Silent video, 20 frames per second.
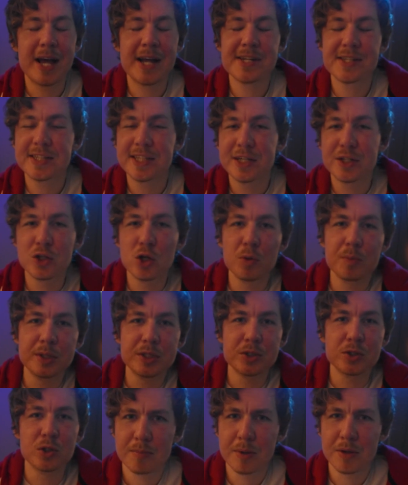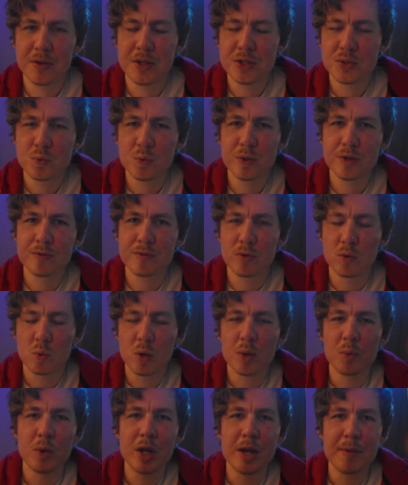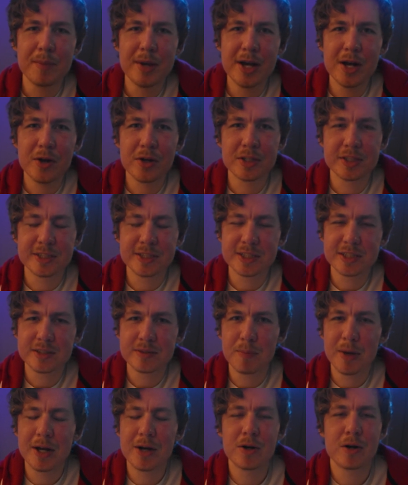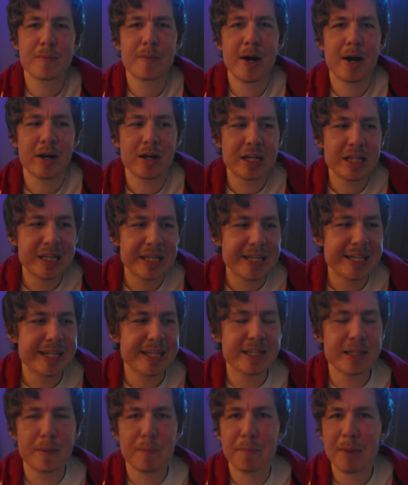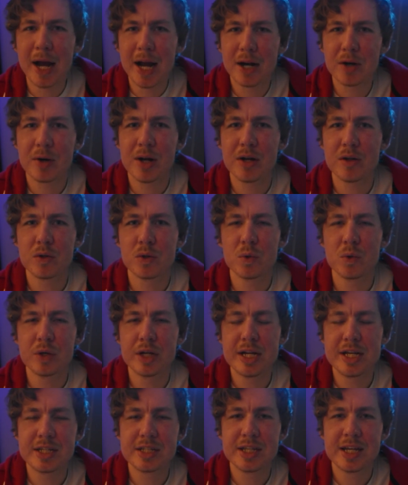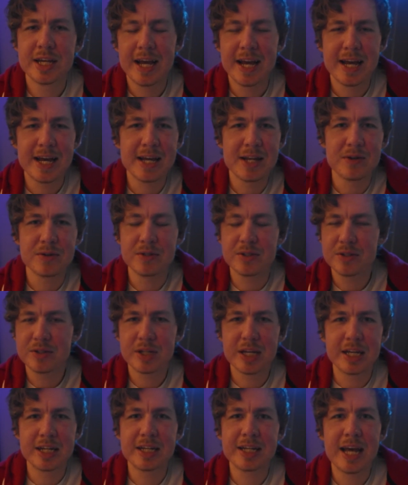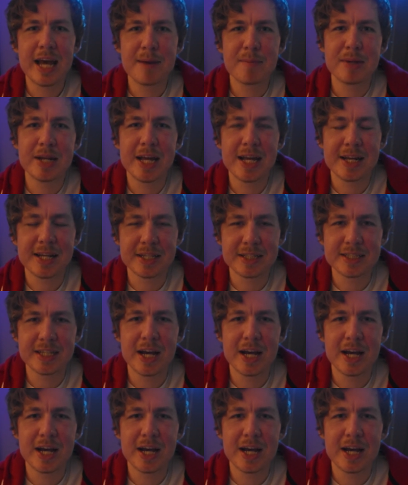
That's the Adobe tool. But this one for Runway ML is just better about cleaning the background noise and just contaminating